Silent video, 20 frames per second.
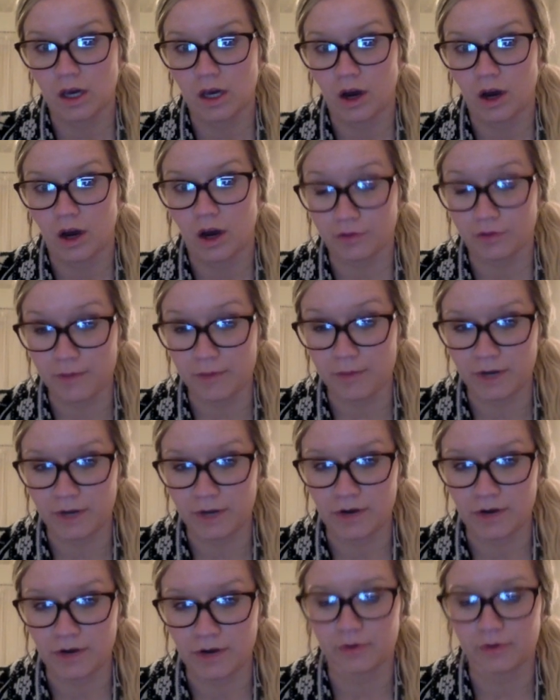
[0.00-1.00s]
are from
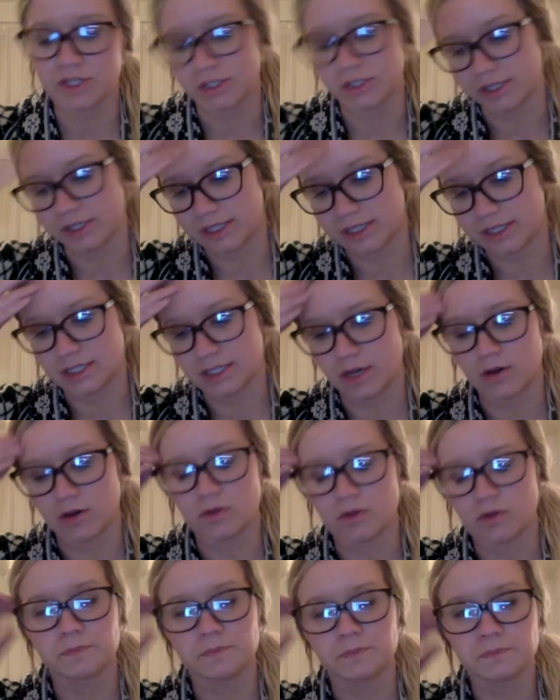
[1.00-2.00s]
there originally.
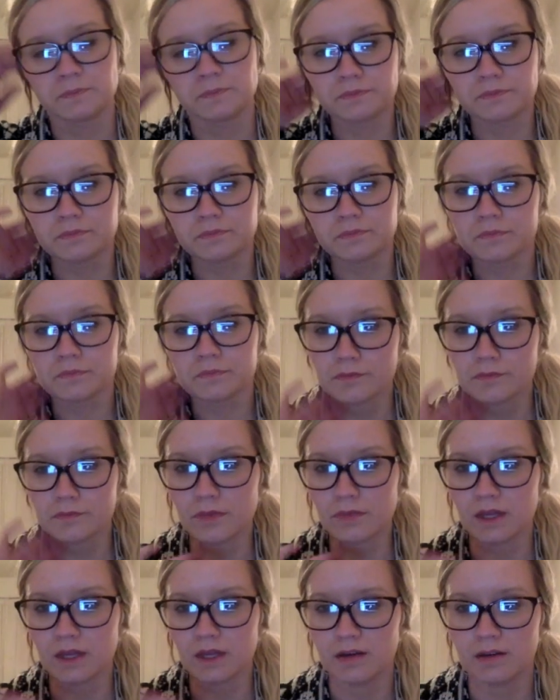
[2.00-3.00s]
So
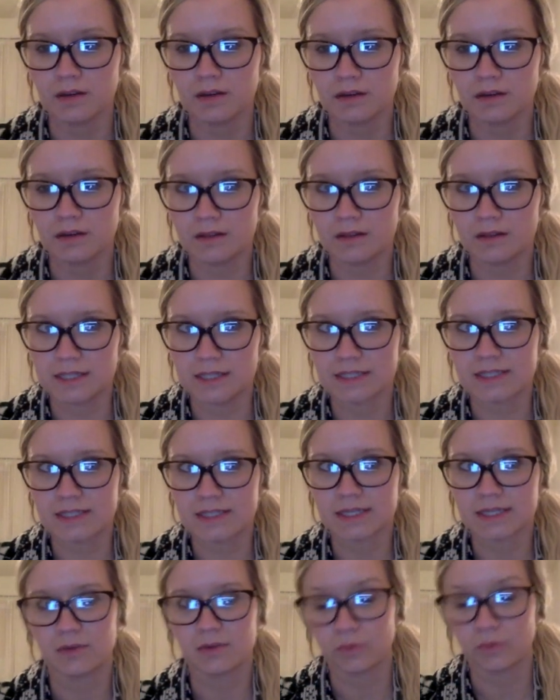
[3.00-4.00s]

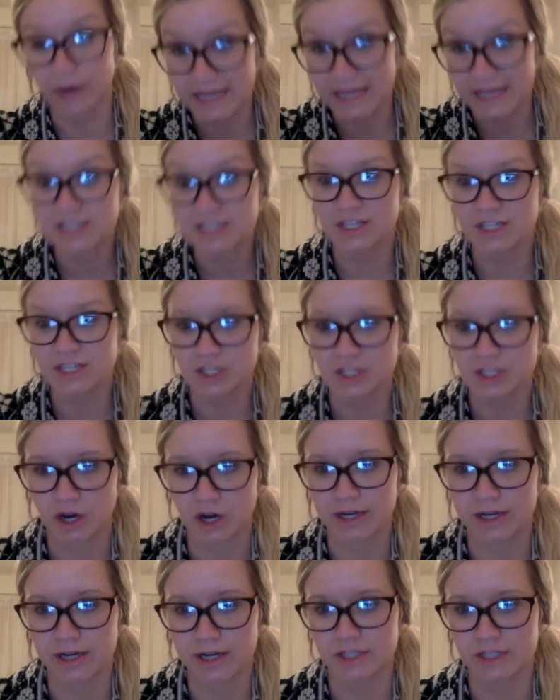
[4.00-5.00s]
this Race to
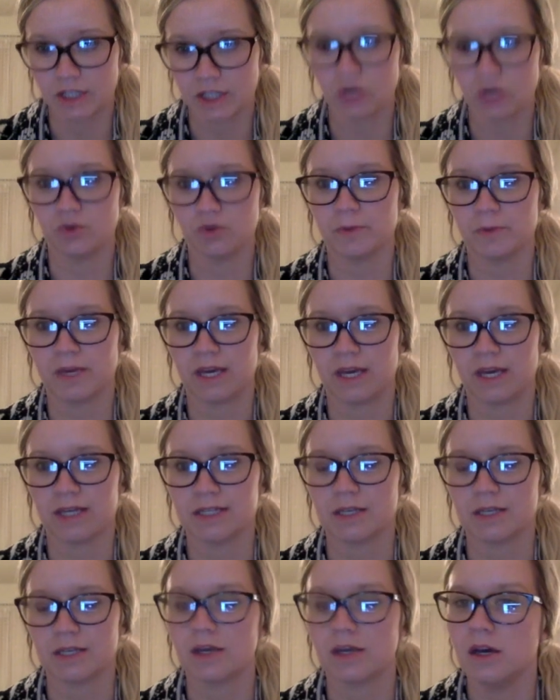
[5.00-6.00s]
Start is huge
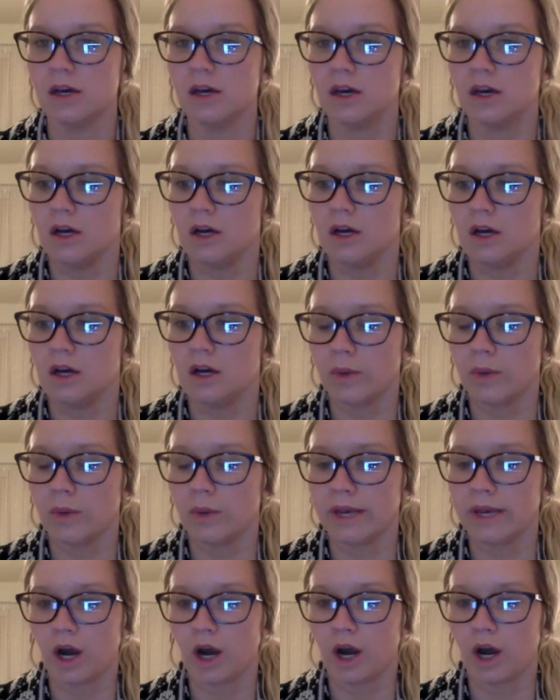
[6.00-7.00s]
because
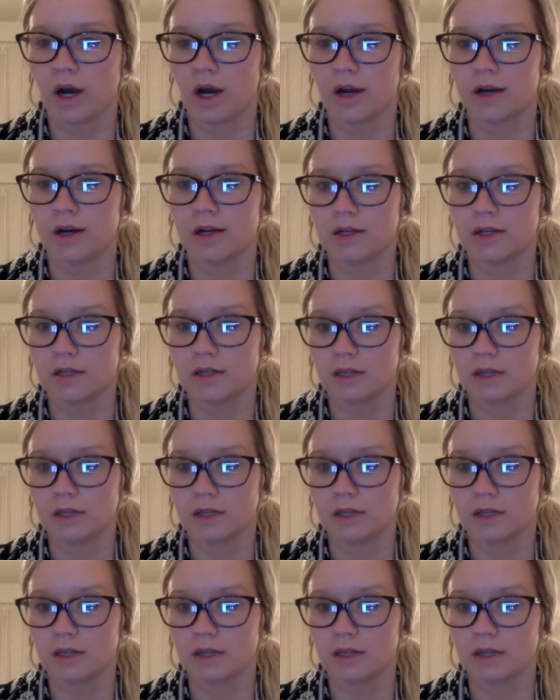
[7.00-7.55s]
we are